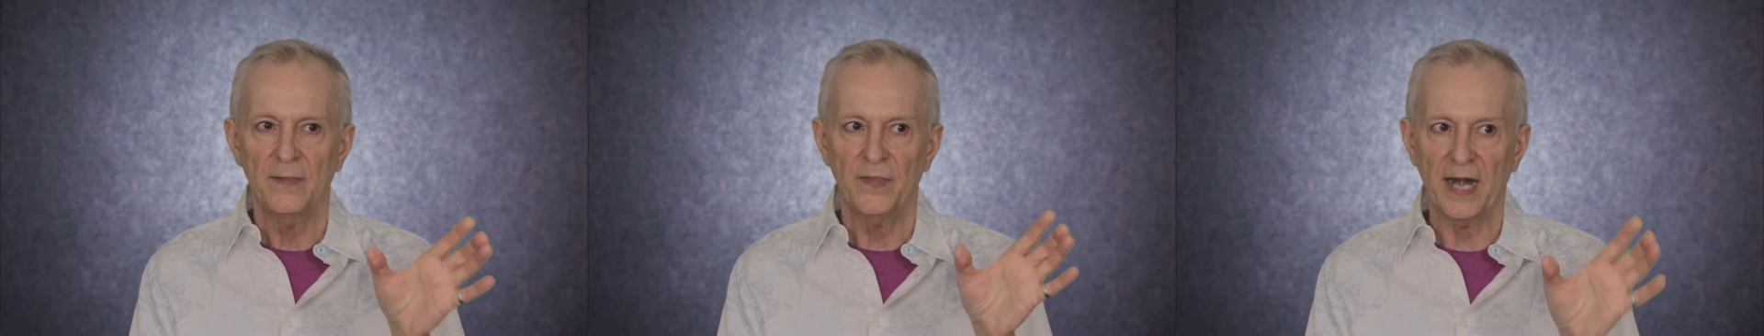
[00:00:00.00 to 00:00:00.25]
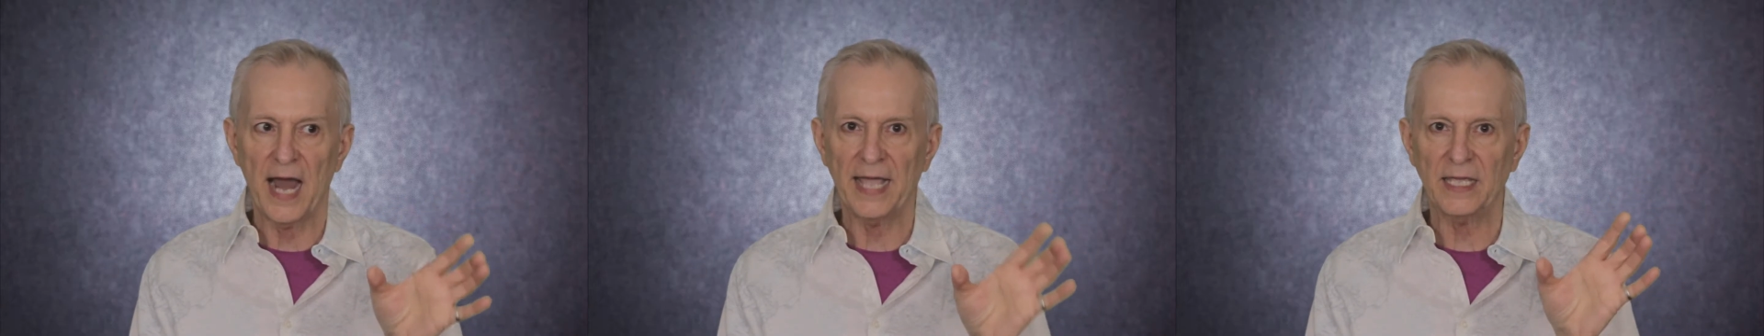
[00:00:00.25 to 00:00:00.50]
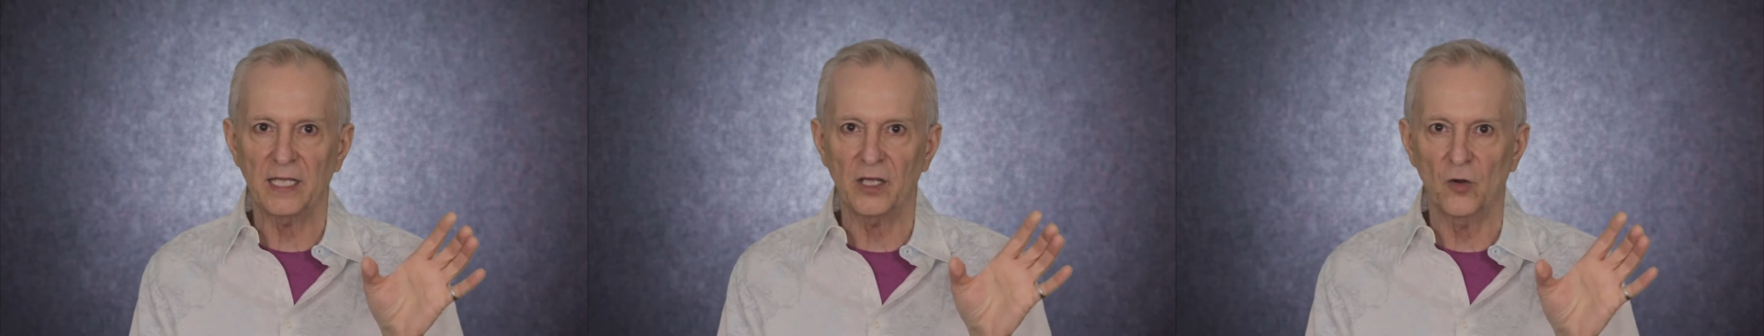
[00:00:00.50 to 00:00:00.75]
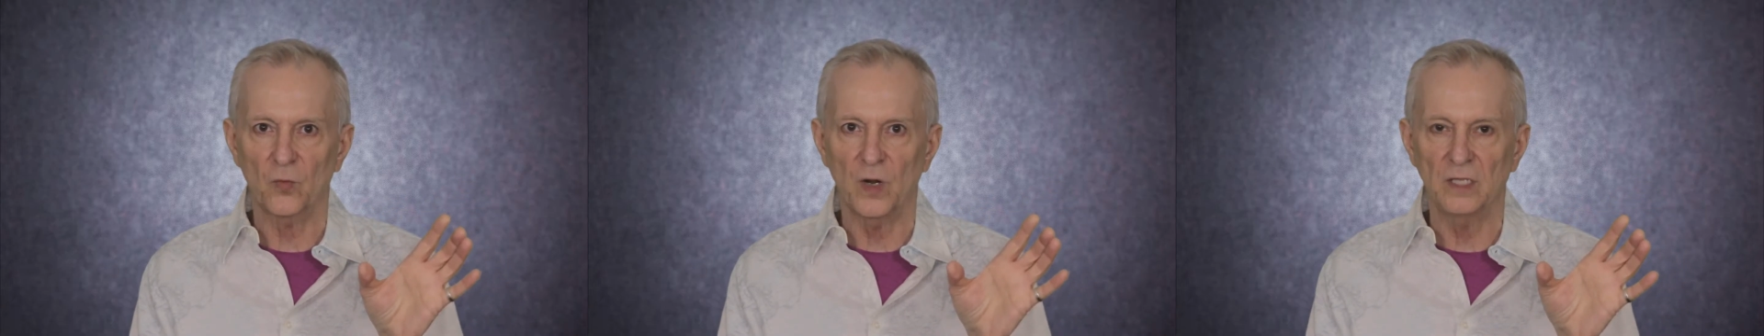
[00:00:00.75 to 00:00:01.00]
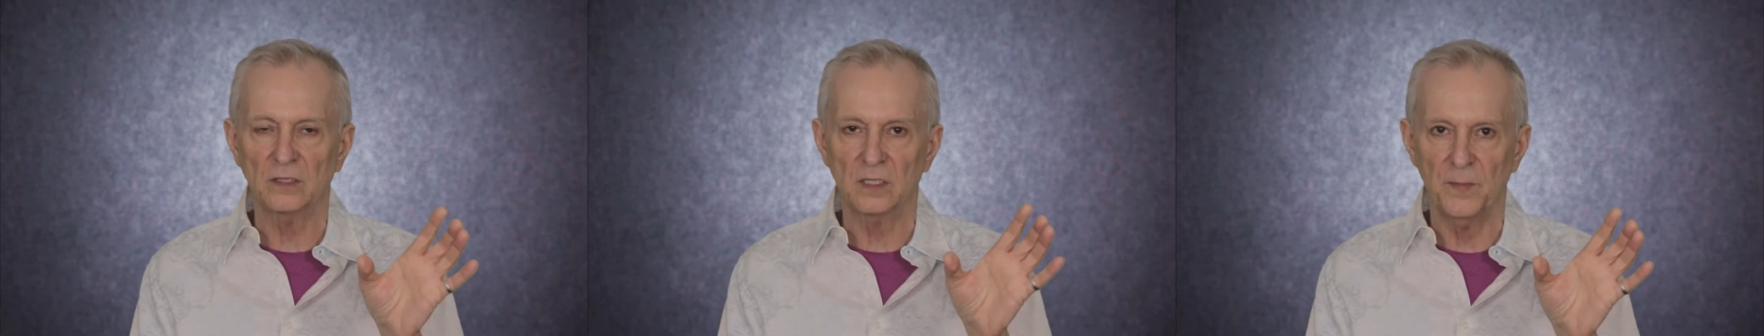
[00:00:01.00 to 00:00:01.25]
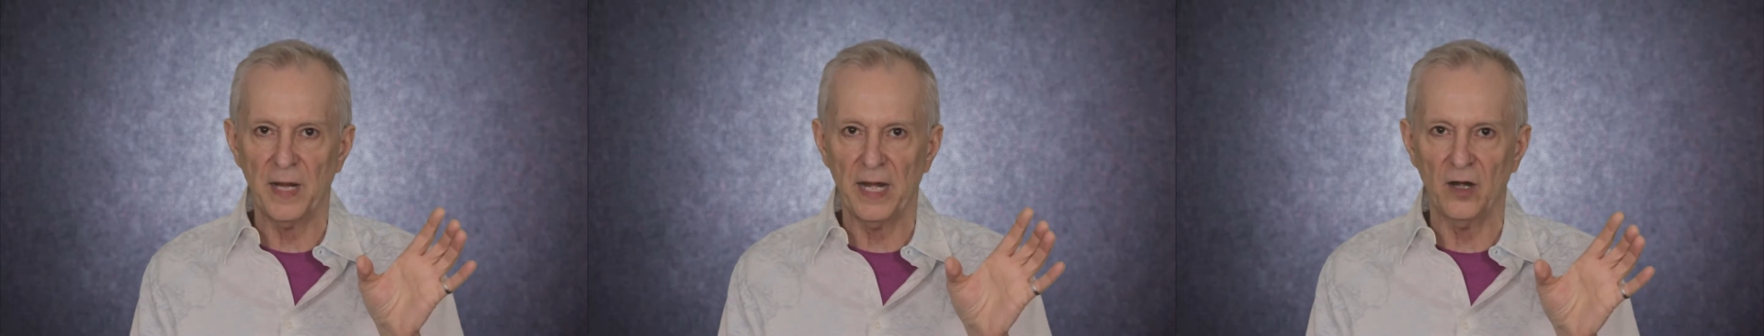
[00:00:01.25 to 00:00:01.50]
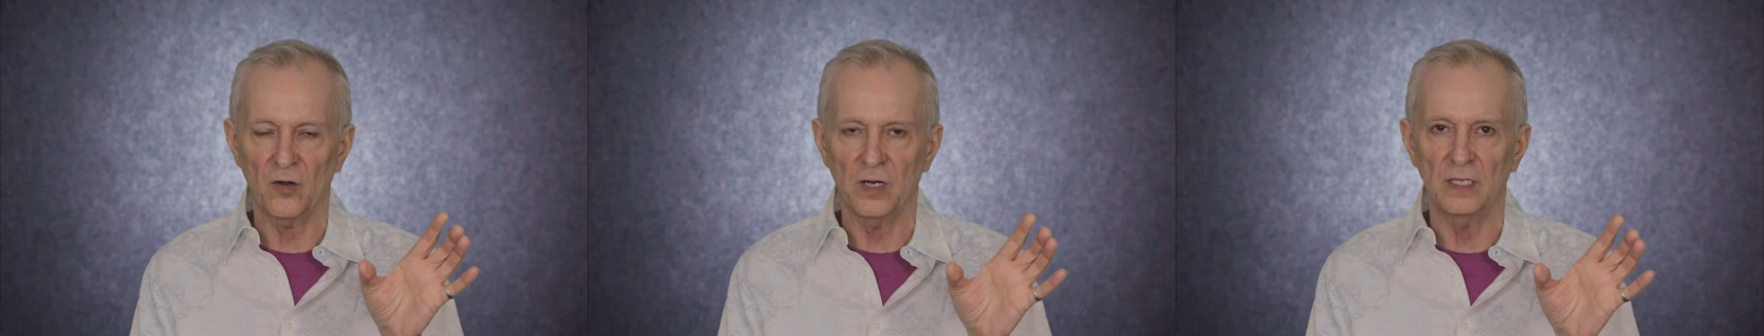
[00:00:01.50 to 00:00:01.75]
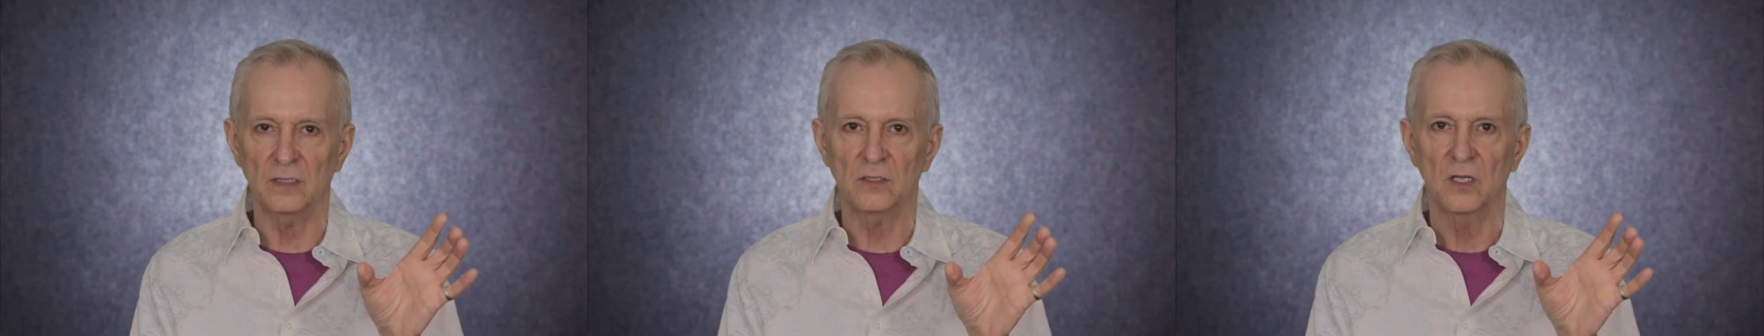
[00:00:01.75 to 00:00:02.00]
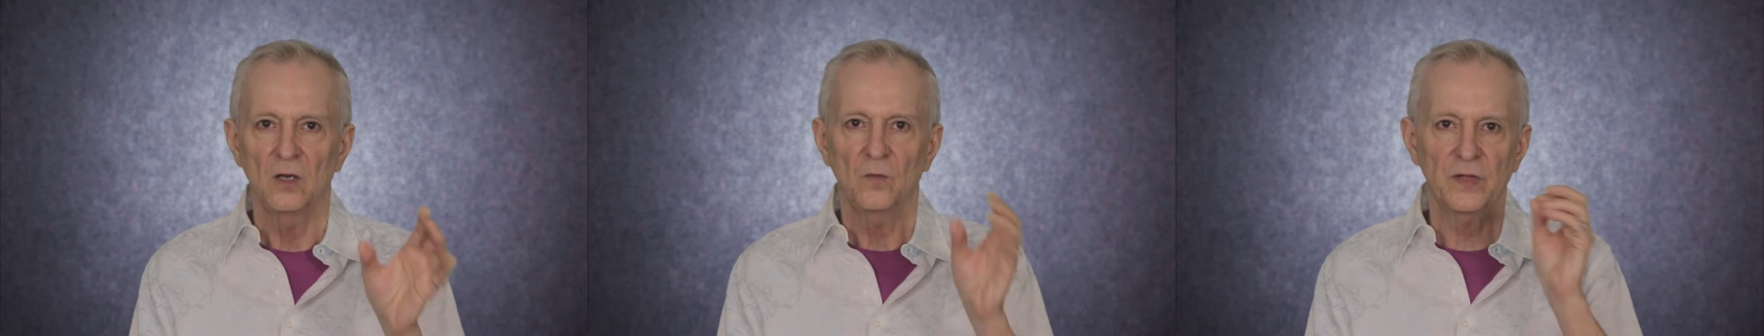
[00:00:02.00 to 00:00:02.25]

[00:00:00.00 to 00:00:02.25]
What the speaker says: that I can go run some errands